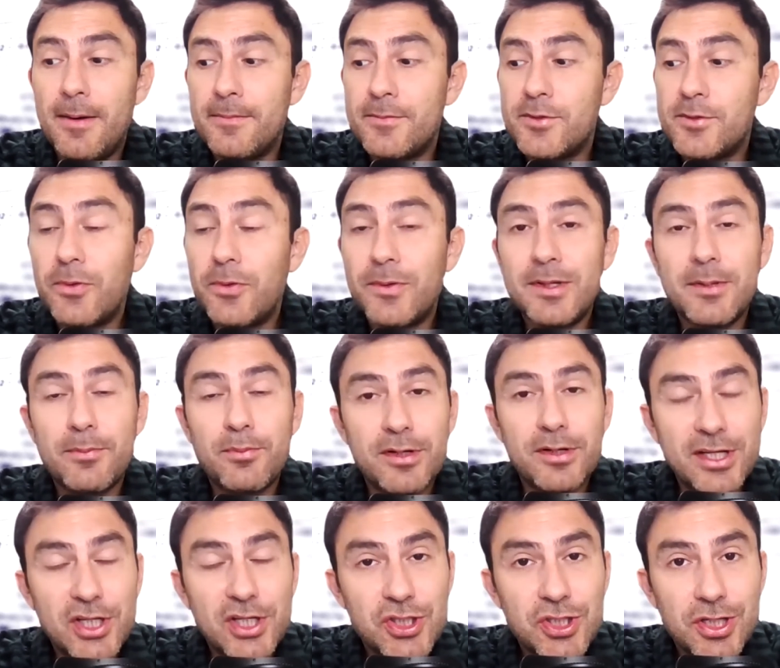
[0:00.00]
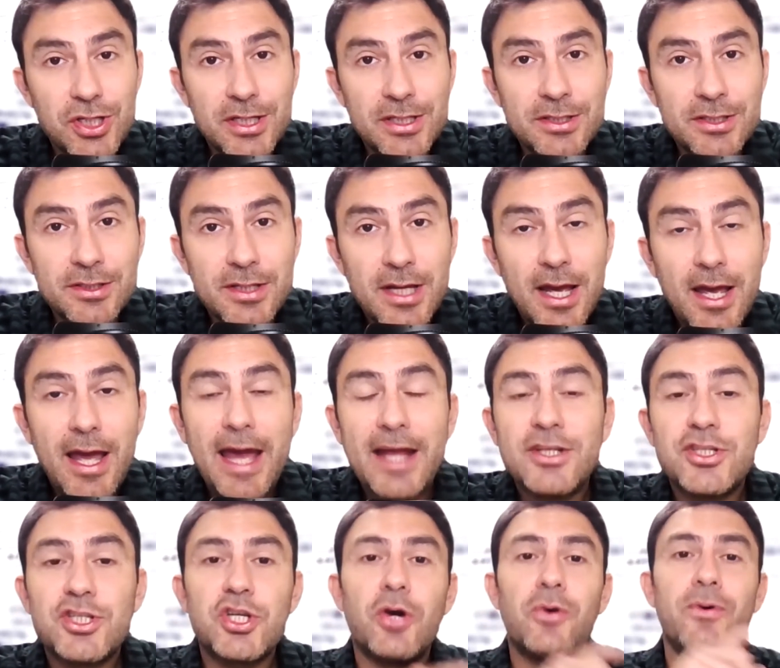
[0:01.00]
showing the predictions,
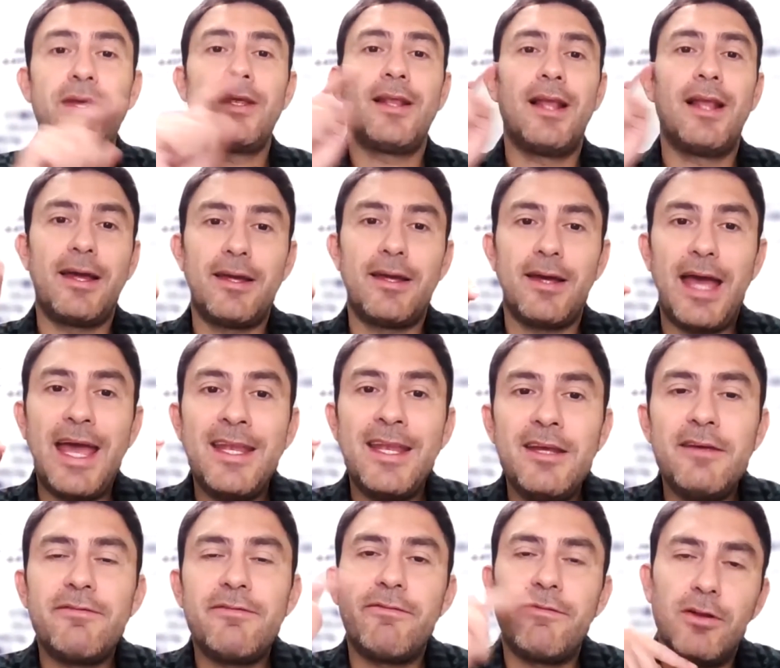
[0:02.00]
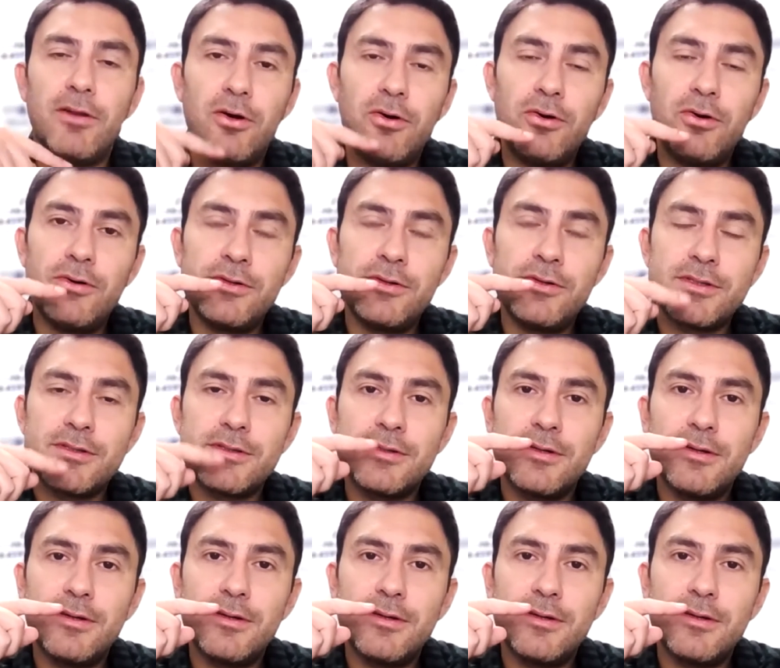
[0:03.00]
and showing like any flaws